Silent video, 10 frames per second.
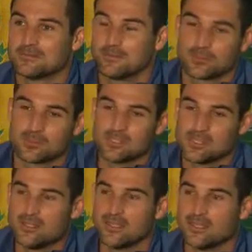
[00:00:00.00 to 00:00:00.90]
what was
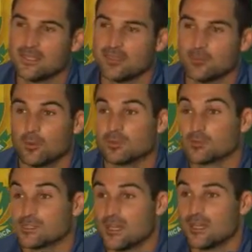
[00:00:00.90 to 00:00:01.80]
he thinking or what
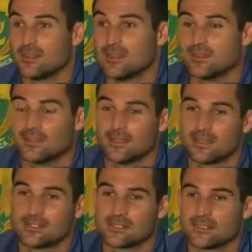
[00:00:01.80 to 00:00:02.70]
was I thinking in
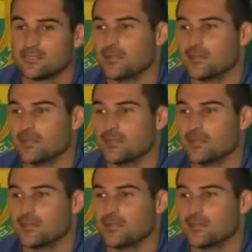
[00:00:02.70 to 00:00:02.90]
that stage.